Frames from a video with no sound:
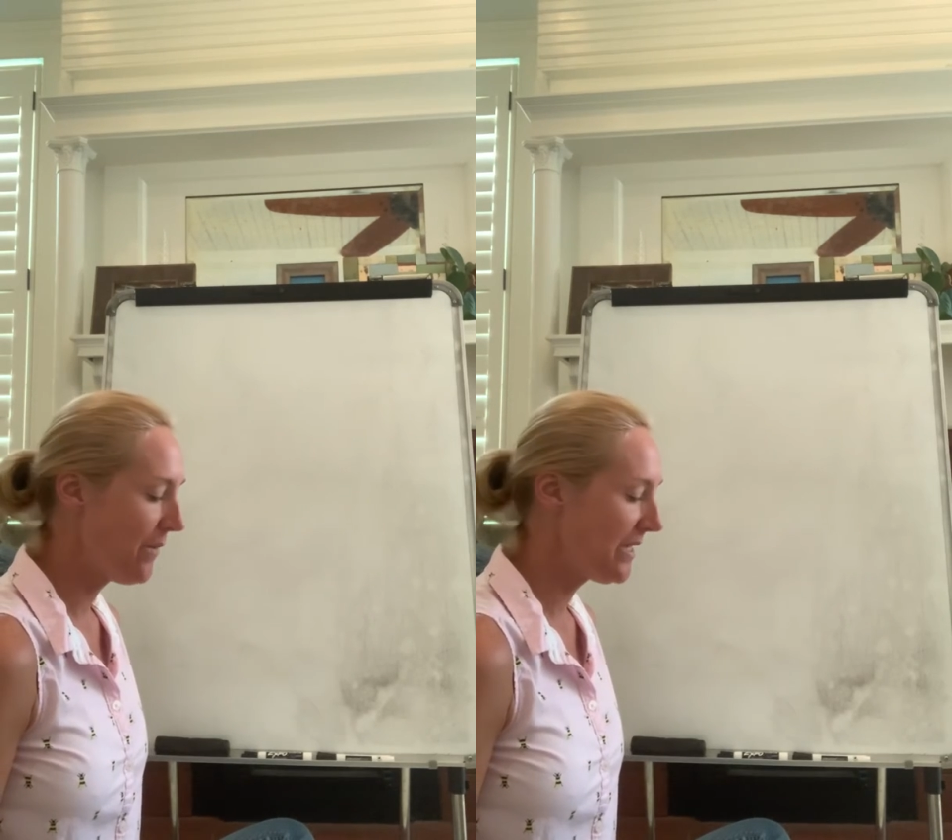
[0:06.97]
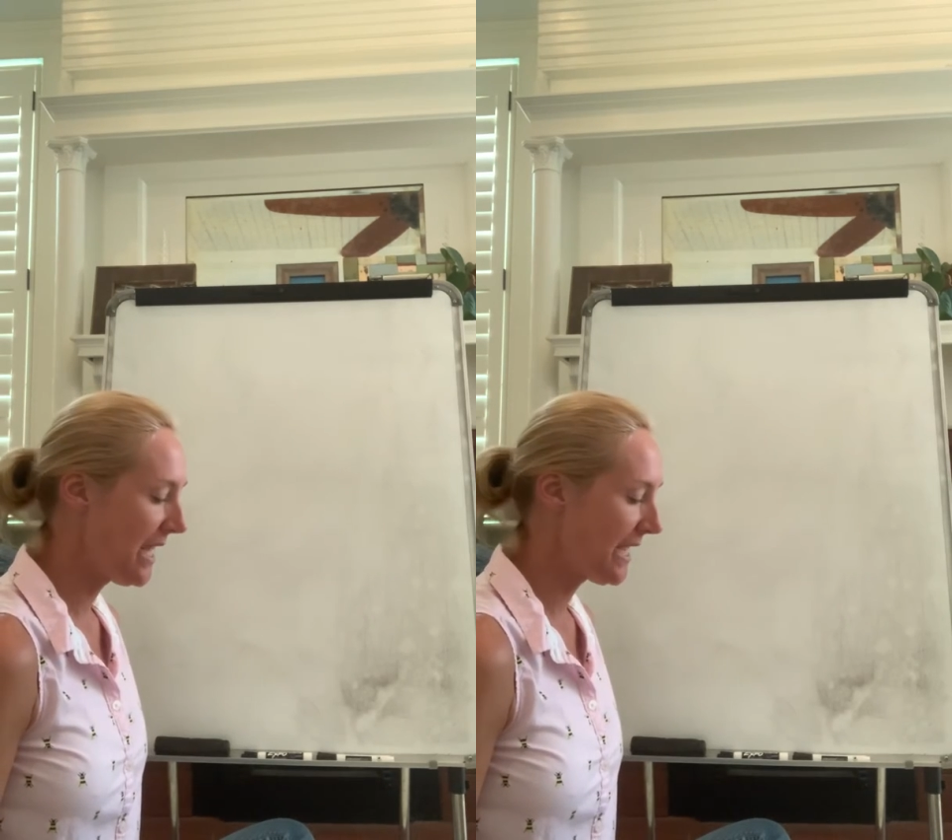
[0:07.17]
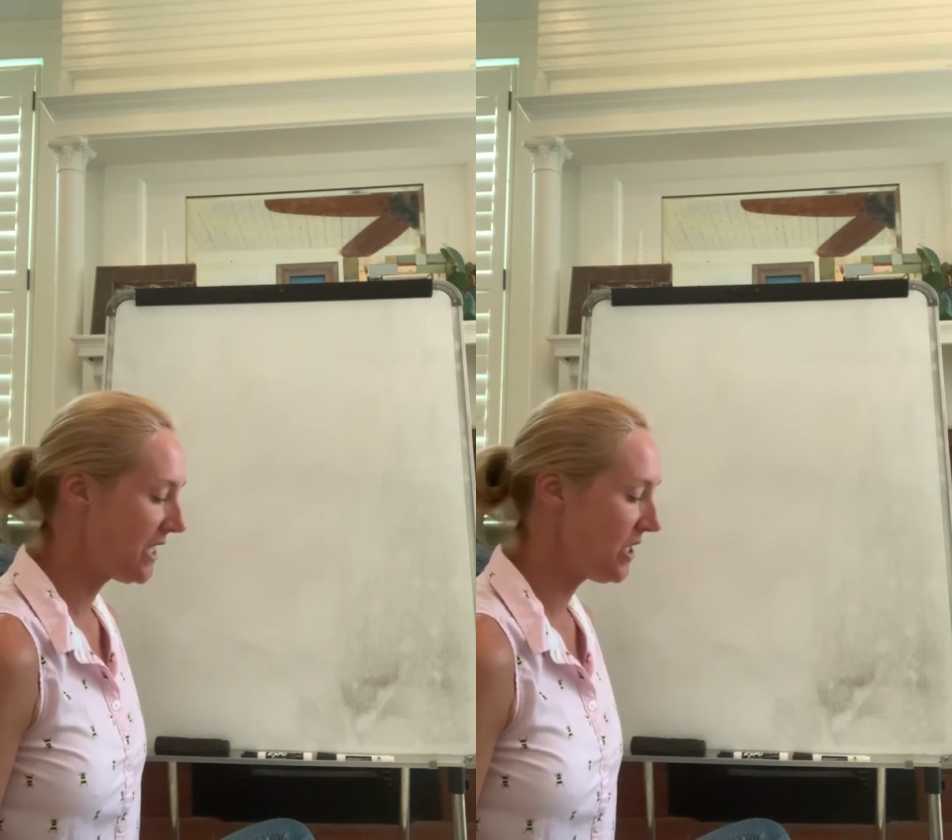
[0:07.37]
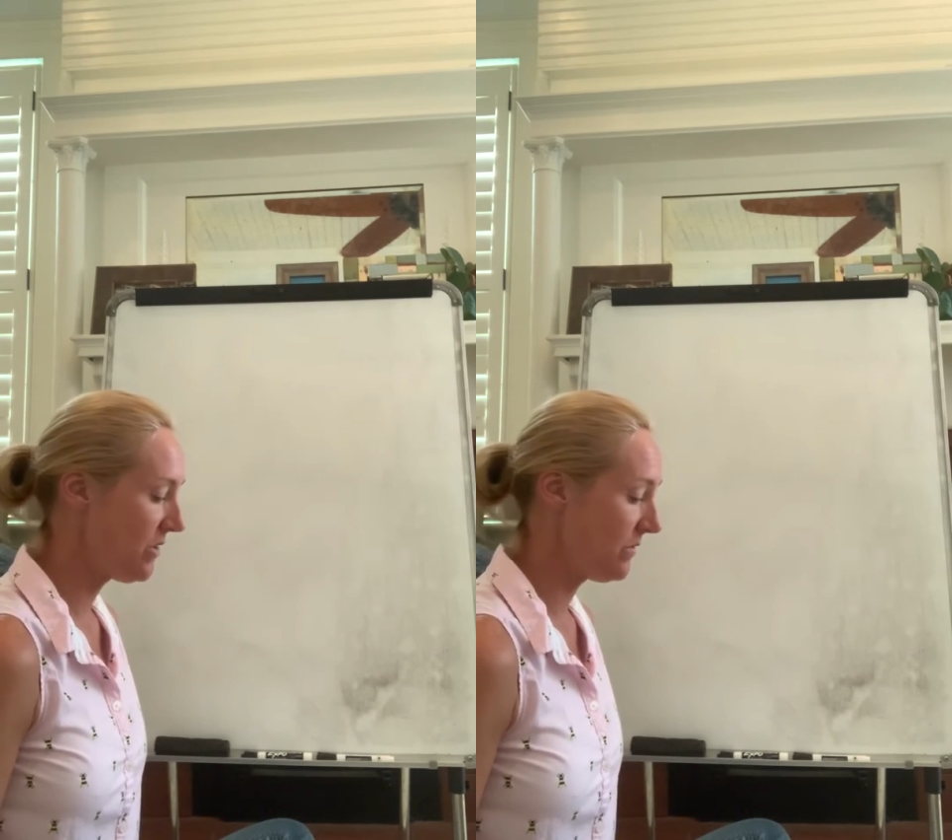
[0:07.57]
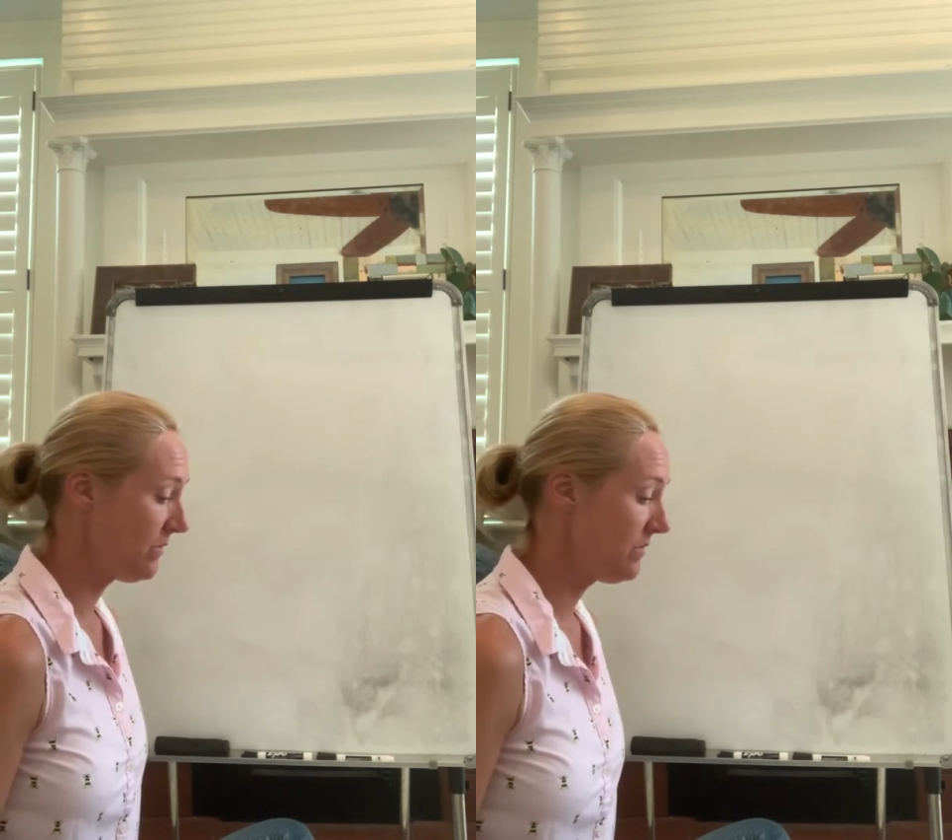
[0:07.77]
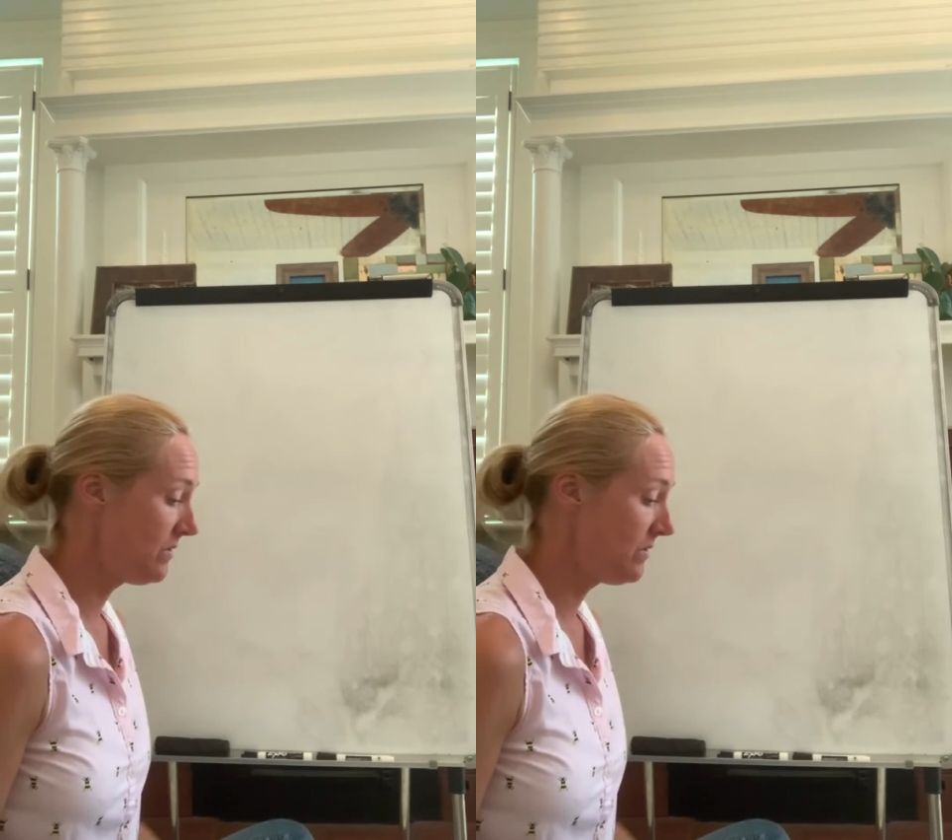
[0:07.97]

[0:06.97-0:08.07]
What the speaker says: would like you